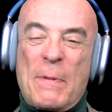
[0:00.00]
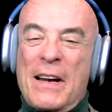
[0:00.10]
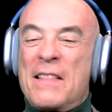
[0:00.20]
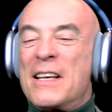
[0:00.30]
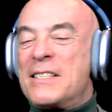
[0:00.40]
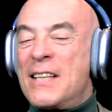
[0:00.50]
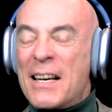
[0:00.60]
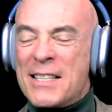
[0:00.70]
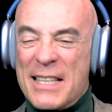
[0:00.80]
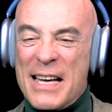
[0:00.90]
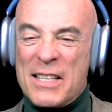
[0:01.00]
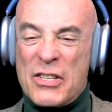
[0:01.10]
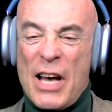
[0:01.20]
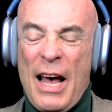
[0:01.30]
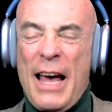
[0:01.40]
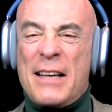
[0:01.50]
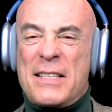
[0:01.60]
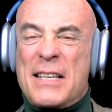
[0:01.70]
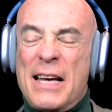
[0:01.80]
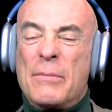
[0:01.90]
but in the 60s, it
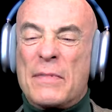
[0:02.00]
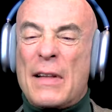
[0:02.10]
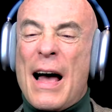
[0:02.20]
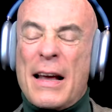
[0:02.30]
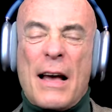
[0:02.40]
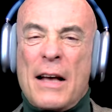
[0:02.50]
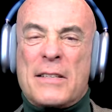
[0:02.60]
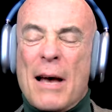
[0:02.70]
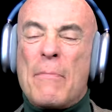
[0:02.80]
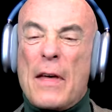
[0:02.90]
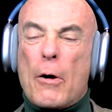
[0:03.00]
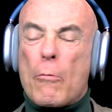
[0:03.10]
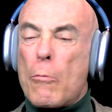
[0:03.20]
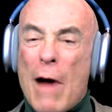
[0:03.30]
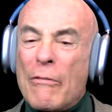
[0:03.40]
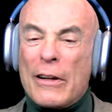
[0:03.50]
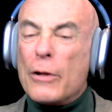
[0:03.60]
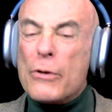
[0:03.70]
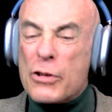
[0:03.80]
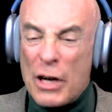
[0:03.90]
seemed like something
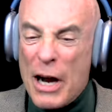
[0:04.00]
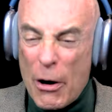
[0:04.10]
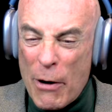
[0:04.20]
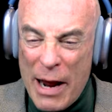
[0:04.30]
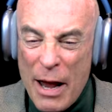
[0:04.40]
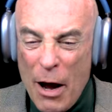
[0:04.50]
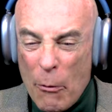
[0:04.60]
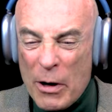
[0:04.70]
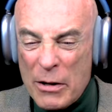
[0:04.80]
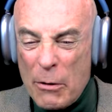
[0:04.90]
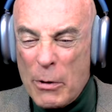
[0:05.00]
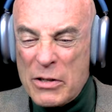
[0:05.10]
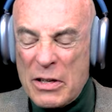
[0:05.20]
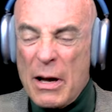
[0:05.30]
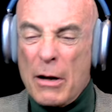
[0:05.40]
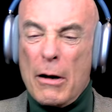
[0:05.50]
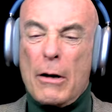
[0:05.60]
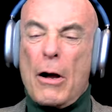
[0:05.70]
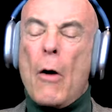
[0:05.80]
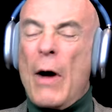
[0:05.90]
revolutionary was
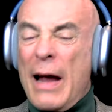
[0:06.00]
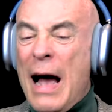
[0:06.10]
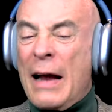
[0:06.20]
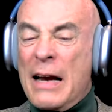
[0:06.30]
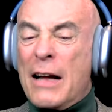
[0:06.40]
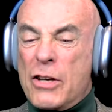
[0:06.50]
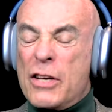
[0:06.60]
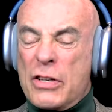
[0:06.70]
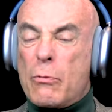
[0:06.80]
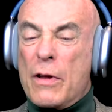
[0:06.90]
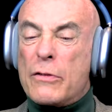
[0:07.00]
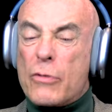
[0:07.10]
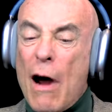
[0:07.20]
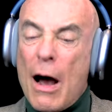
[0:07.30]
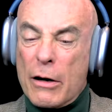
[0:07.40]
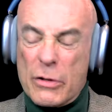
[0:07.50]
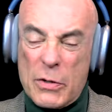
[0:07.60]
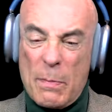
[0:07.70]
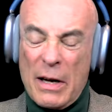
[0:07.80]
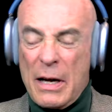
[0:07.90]
going on, not just with
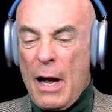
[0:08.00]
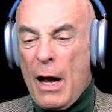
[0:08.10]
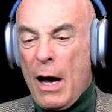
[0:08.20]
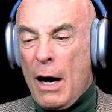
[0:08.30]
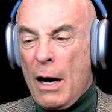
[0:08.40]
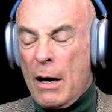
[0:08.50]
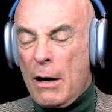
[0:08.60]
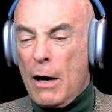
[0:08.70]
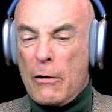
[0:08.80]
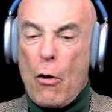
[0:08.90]
drugs, but, of